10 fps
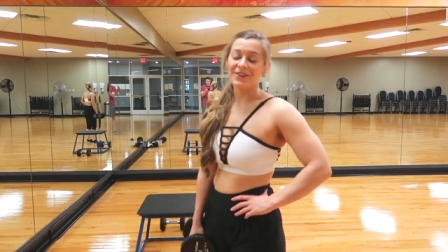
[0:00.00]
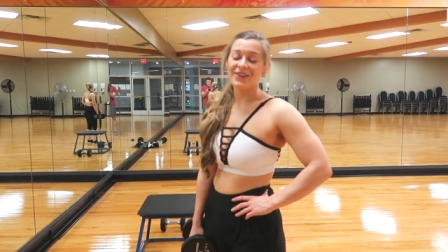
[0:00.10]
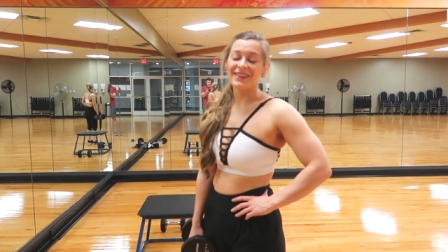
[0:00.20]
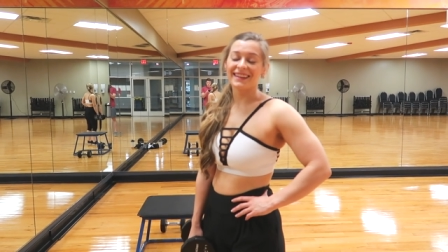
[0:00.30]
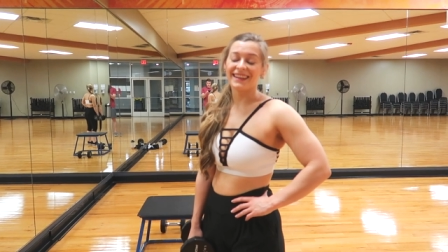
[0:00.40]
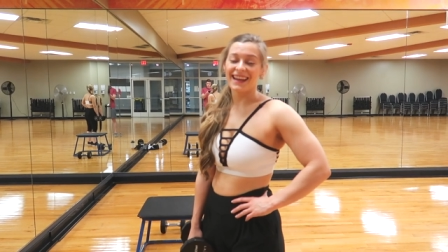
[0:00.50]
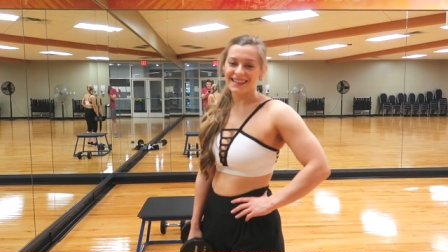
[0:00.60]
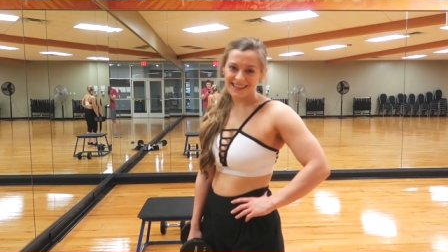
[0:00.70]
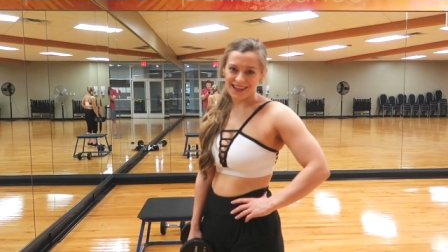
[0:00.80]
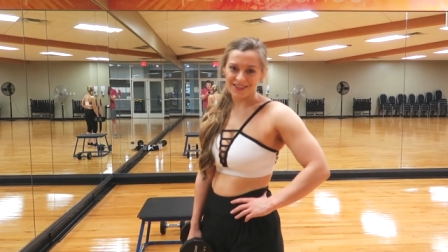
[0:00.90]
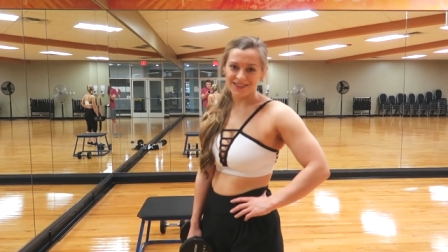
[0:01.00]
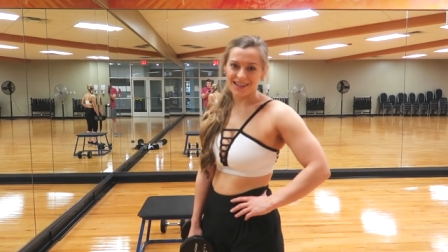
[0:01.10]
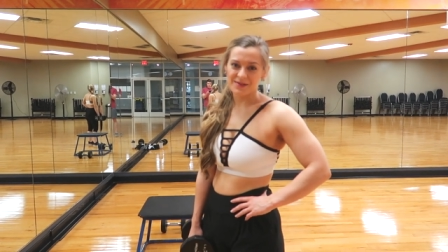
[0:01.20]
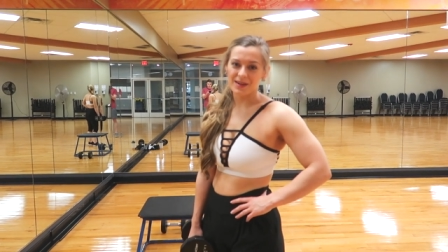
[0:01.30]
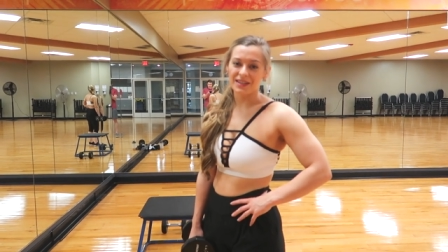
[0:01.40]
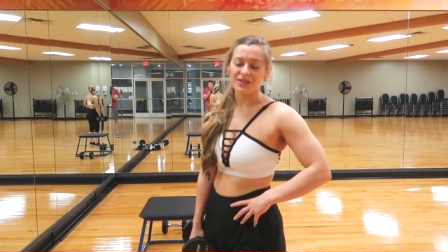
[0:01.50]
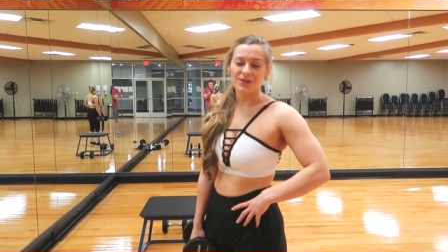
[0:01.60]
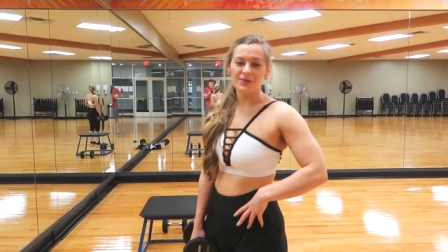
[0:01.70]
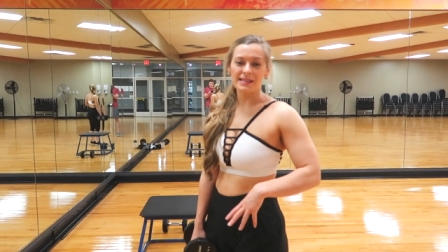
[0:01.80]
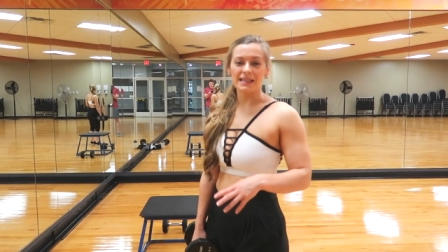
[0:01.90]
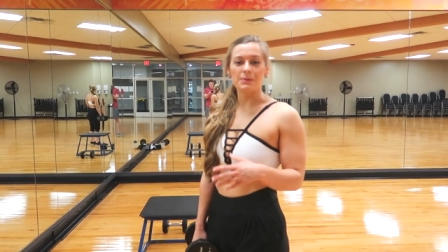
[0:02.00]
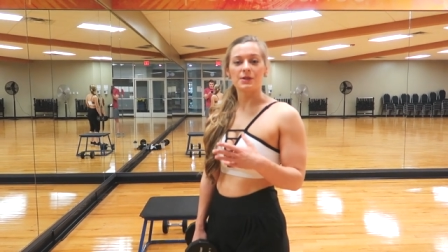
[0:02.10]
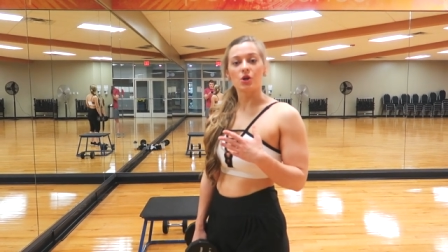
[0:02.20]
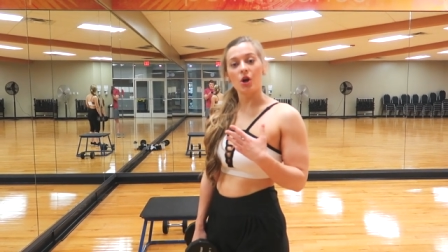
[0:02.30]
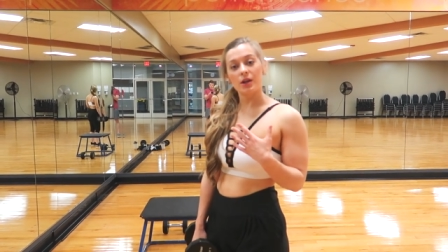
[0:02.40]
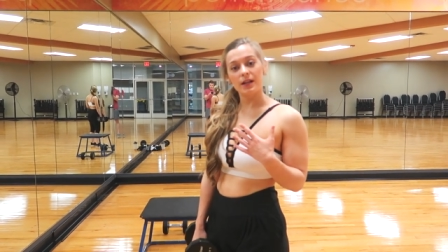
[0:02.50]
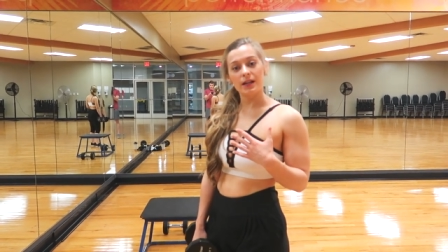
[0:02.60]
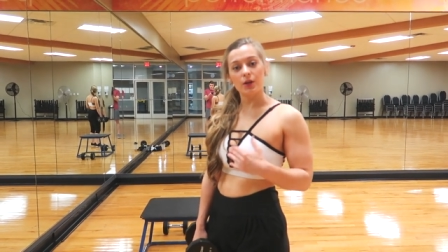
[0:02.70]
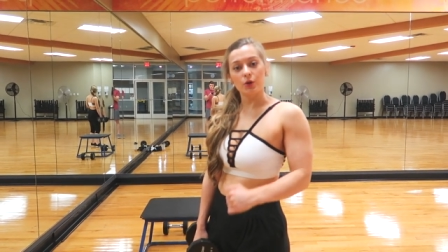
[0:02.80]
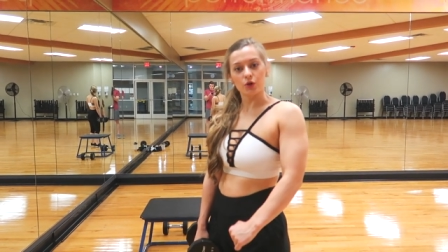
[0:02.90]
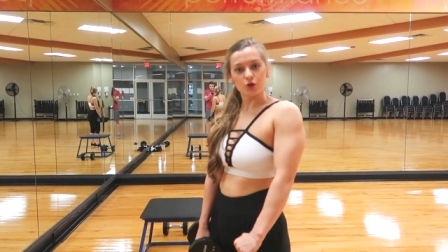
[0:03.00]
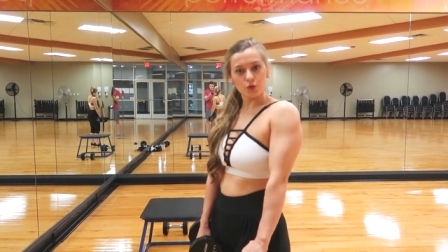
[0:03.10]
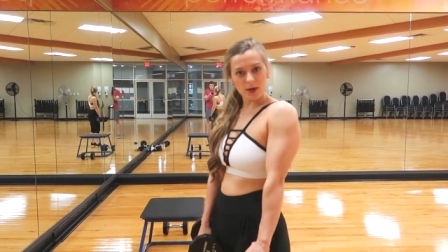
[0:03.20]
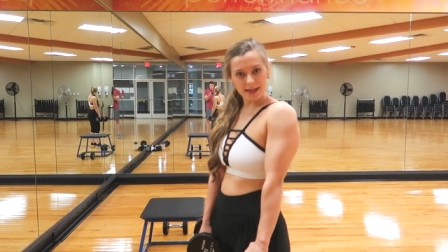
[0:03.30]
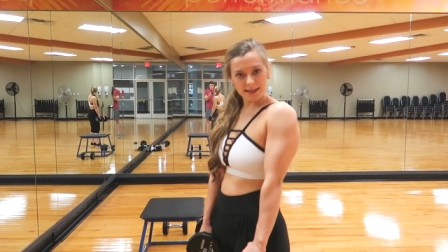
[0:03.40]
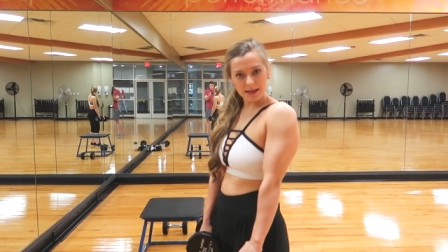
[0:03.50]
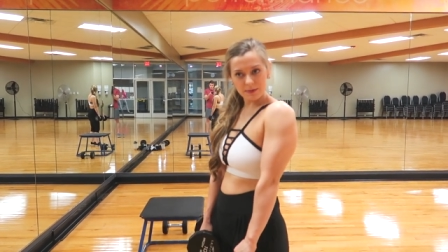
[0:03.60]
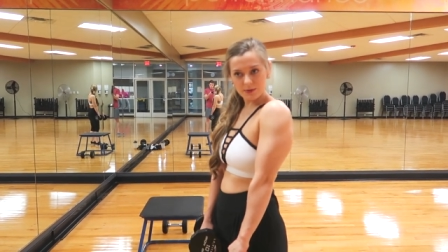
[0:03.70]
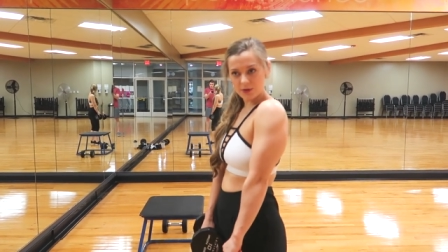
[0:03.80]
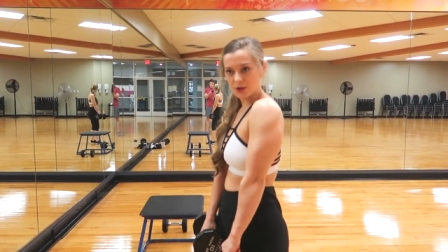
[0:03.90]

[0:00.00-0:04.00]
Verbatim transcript: So oh, the next exercise we're gonna do is gonna be targeting your triceps, which